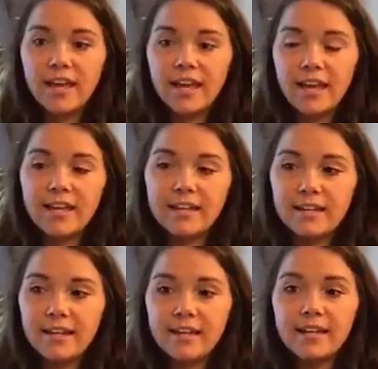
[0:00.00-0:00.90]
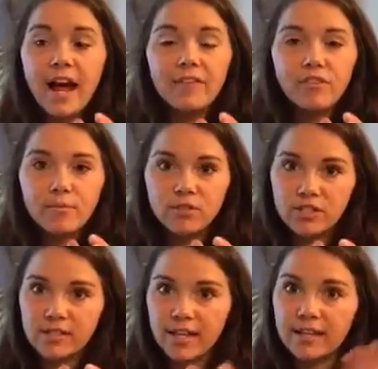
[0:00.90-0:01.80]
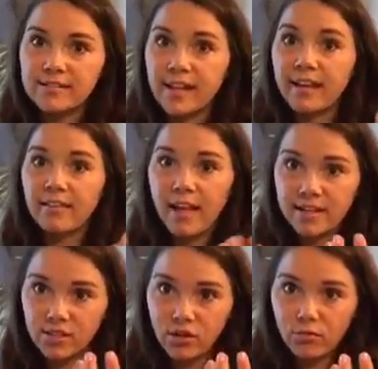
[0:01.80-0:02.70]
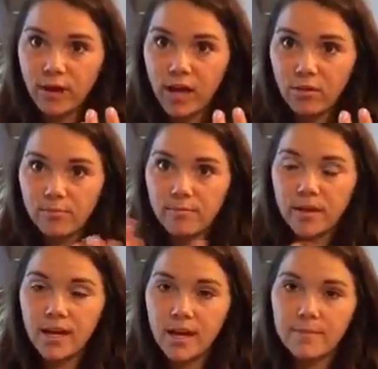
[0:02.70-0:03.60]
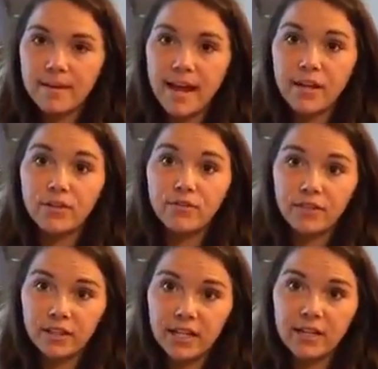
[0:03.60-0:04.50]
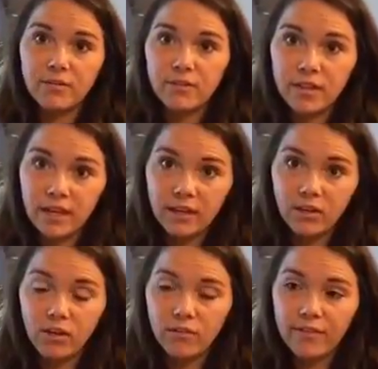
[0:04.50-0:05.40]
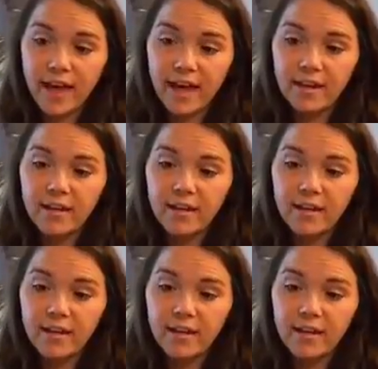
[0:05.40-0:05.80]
and not from just like a psychological realm, and how you feel and how you think and all of that.